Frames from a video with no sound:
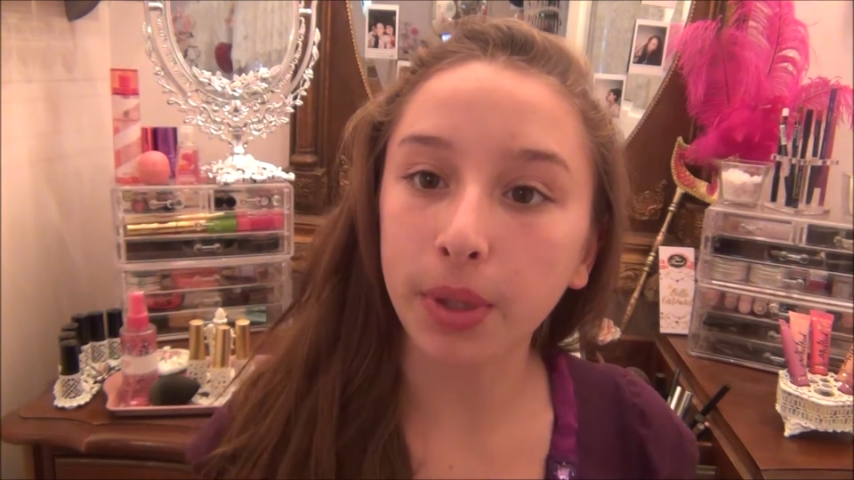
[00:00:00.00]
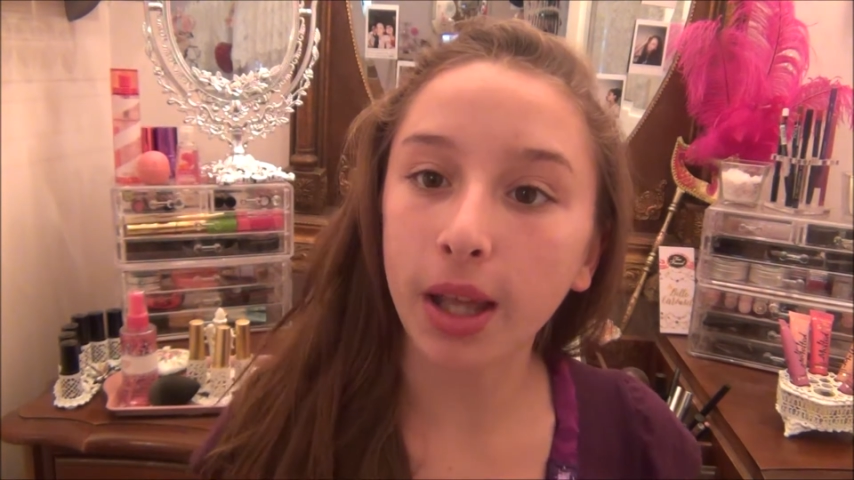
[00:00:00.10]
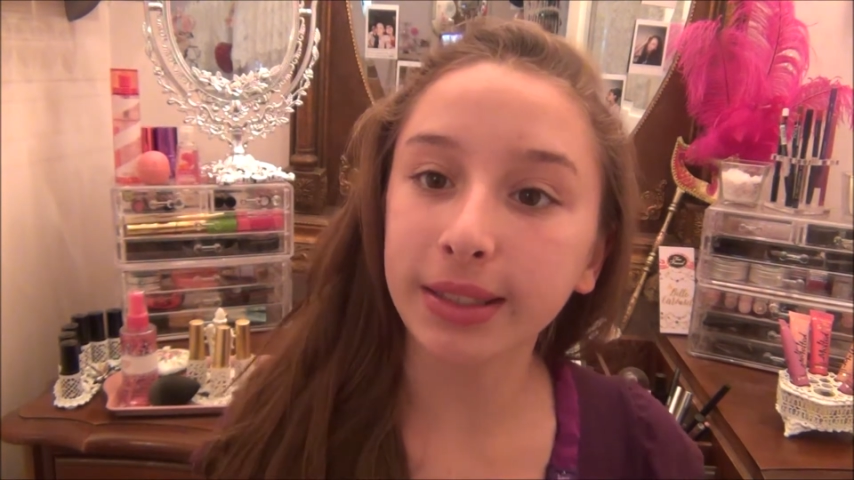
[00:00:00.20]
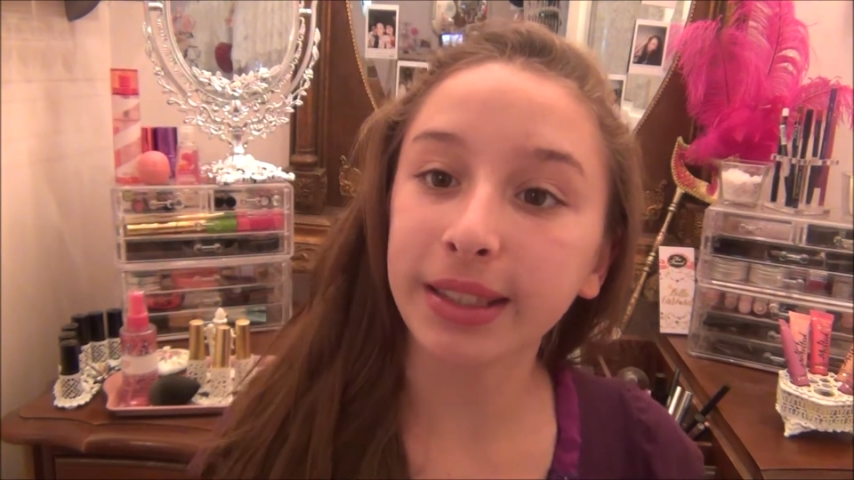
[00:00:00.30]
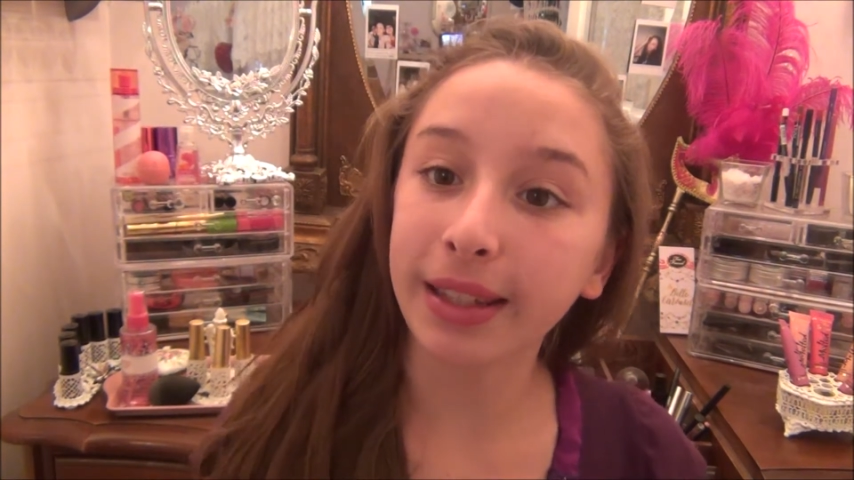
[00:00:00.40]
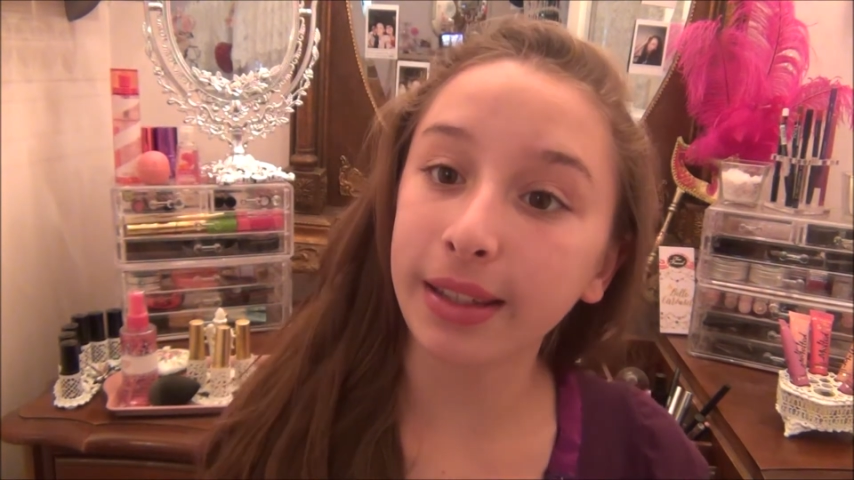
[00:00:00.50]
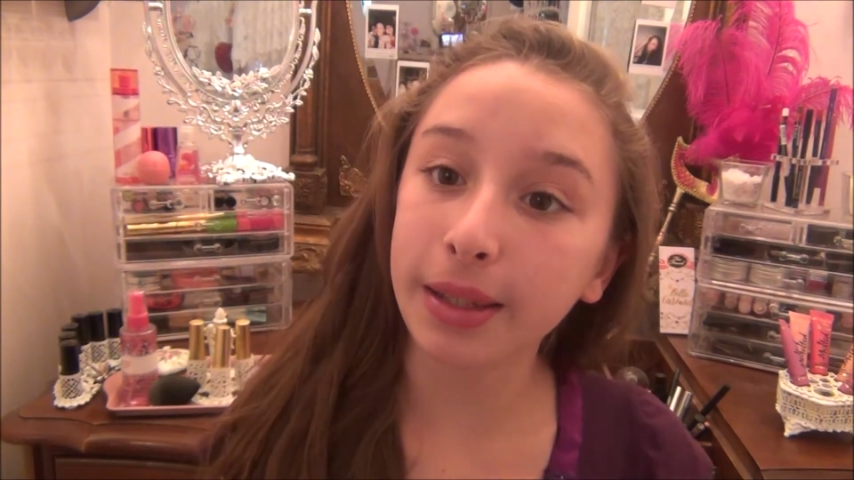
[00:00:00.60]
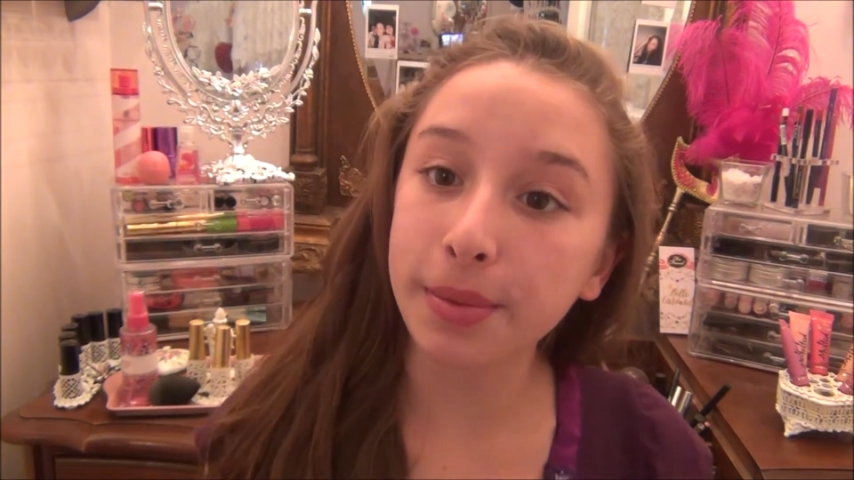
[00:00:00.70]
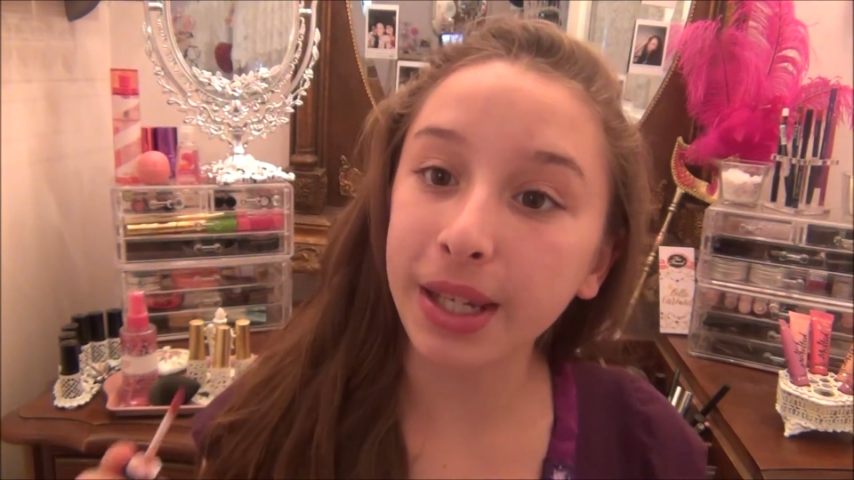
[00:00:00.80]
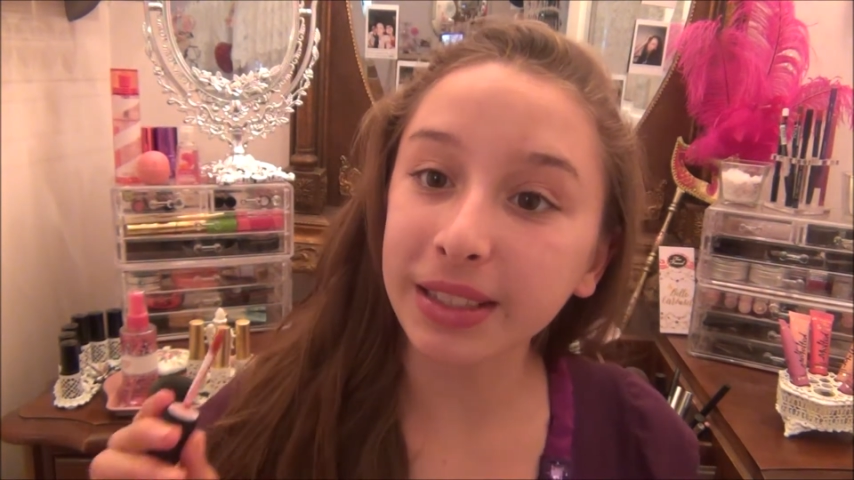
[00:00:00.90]
gloss
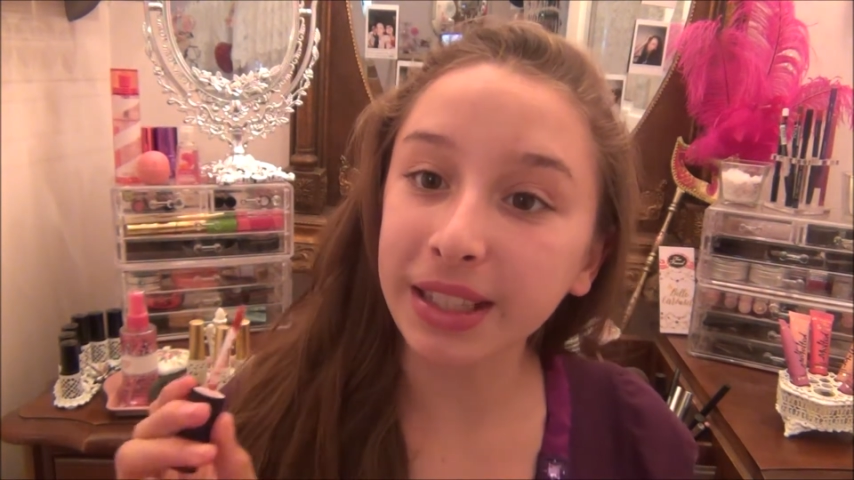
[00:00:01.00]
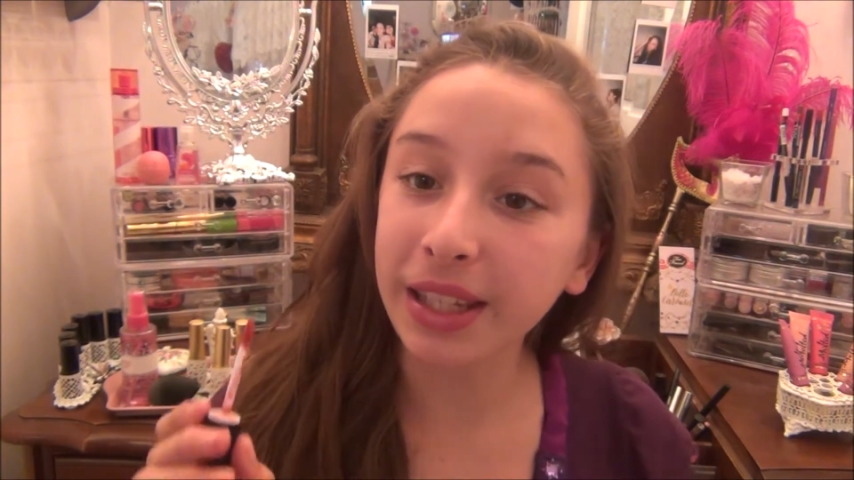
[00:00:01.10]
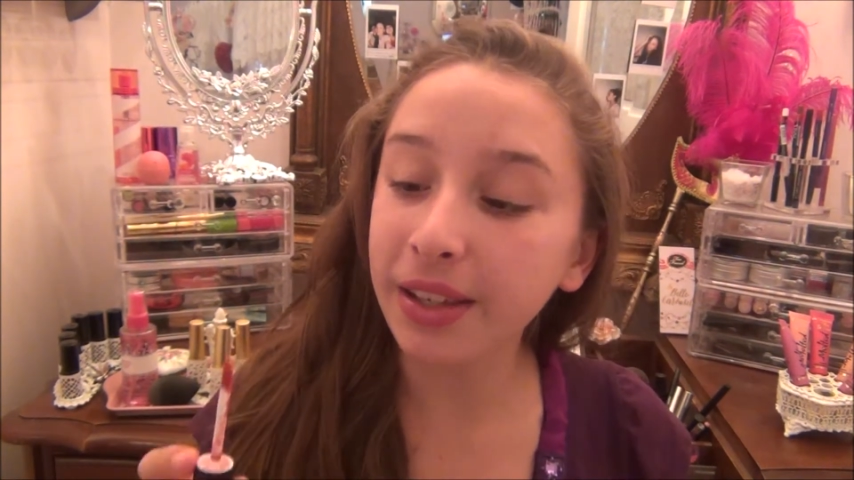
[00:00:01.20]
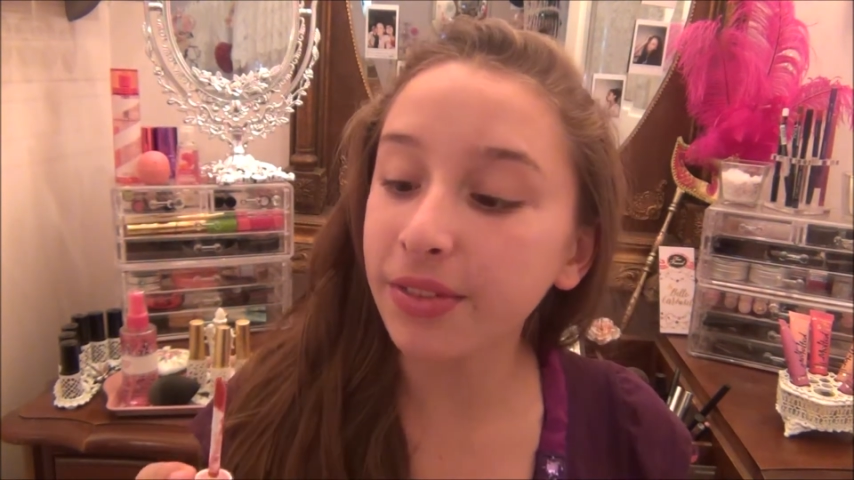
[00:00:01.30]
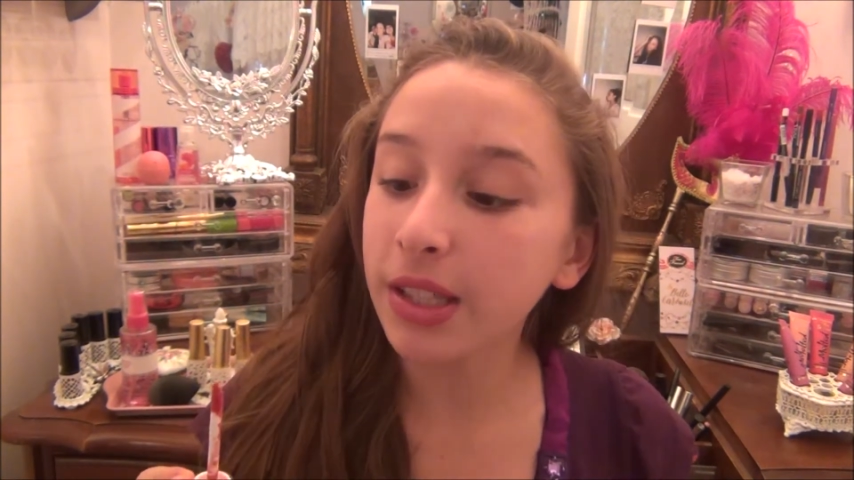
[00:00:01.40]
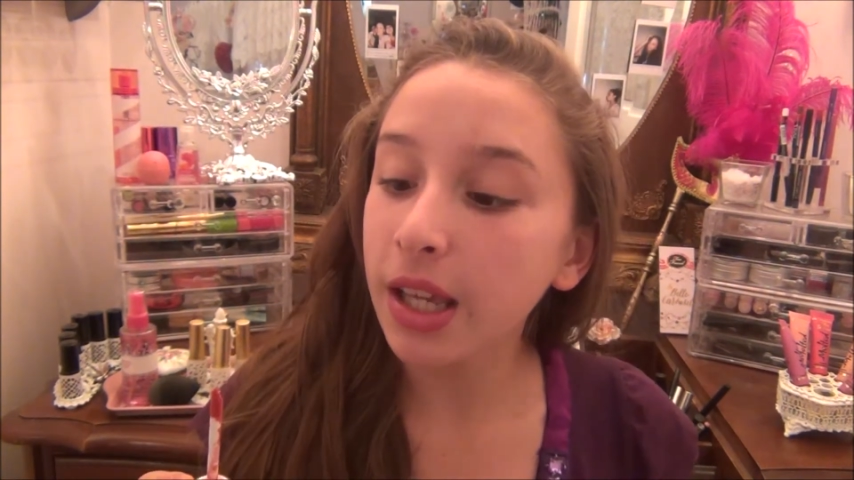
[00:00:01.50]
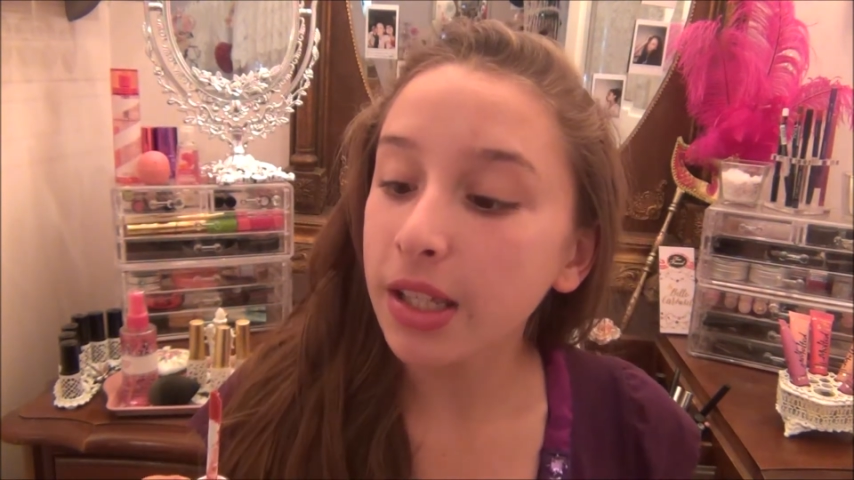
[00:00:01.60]
lately because it gives